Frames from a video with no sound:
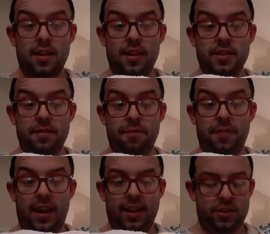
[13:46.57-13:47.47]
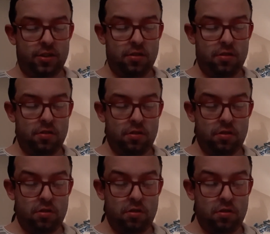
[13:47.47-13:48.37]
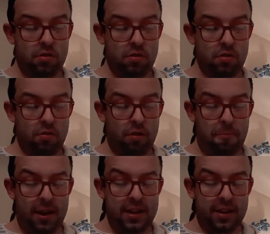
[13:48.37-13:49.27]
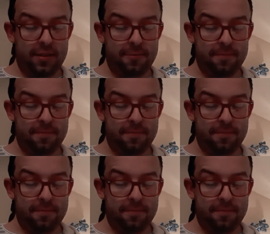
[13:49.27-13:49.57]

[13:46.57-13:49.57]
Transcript: Is it fact or opinion?